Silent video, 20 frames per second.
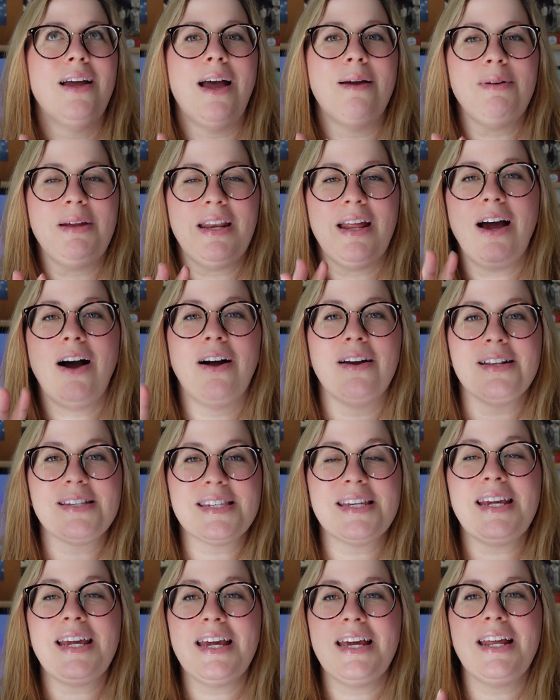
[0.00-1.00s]
I mean,
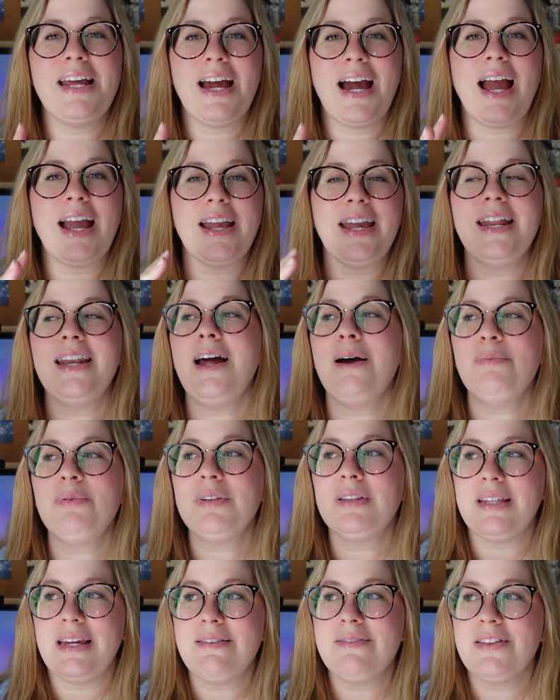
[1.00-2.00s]
honestly, it, I cannot
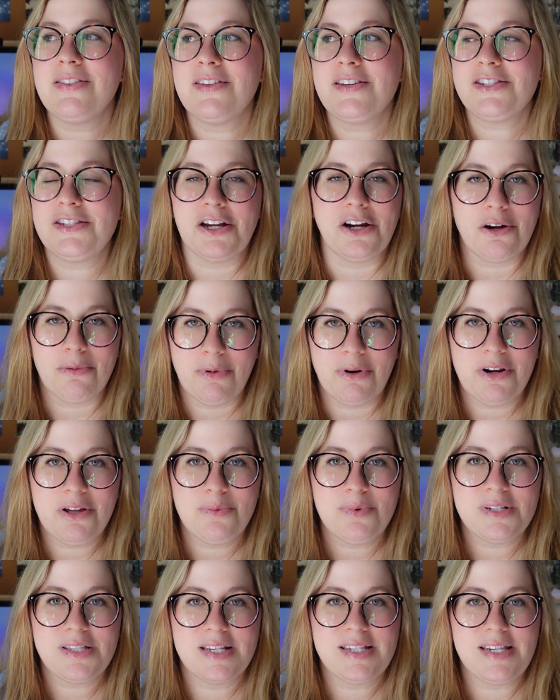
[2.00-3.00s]
believe that the ceremony
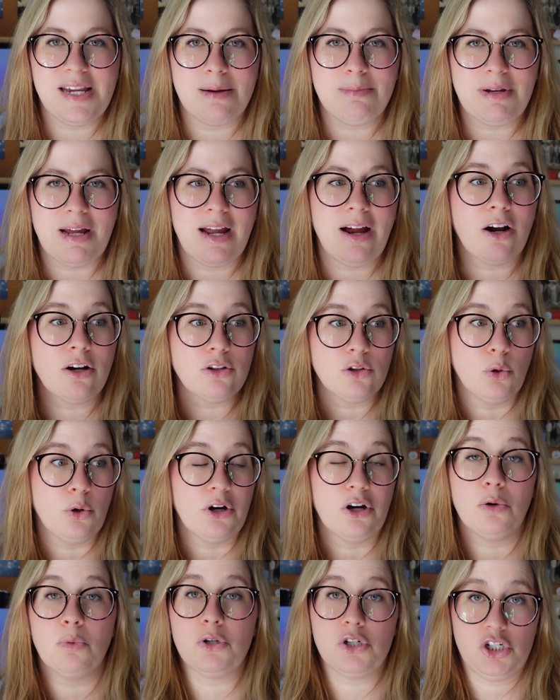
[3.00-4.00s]
was the same day. Our
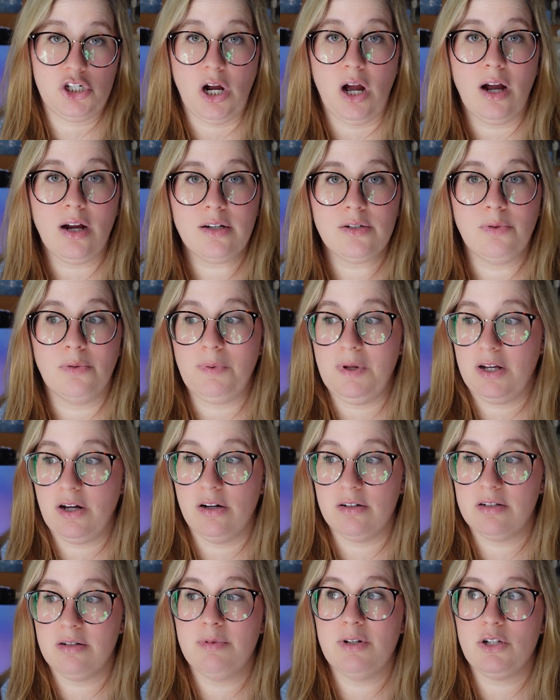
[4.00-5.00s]
lawyer was shocked when we
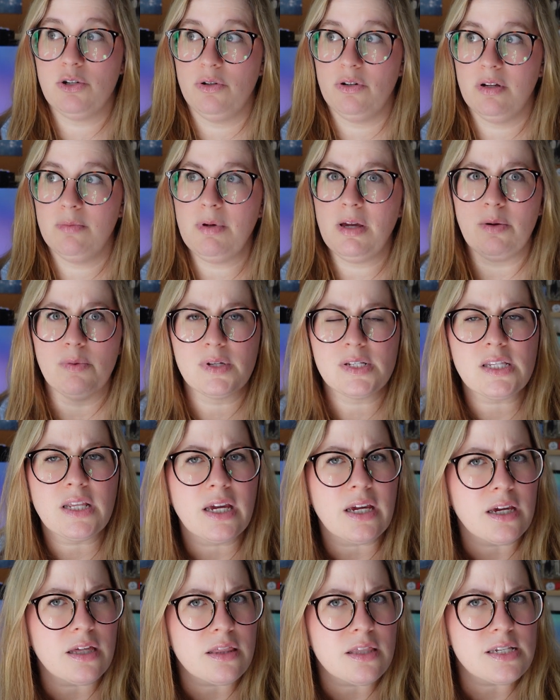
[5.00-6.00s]
called him and told him he was
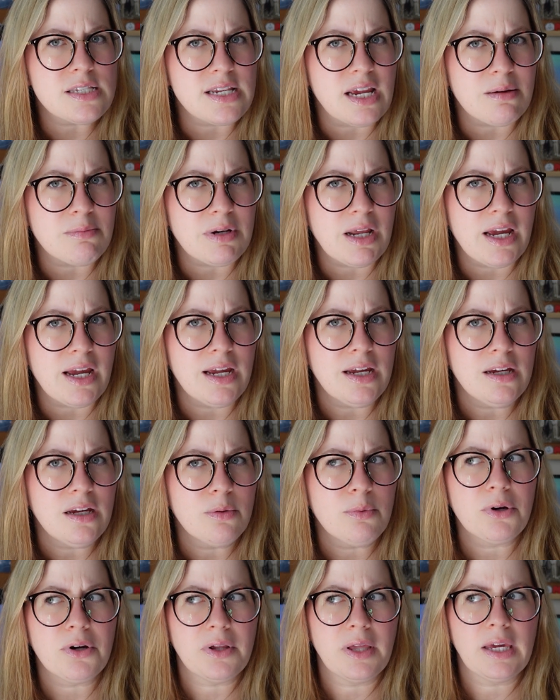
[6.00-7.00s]
like the same day.
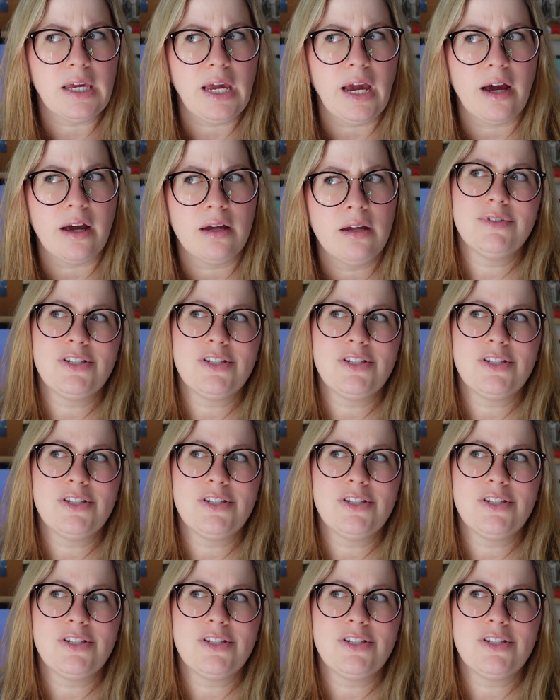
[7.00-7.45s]
We were like, yeah.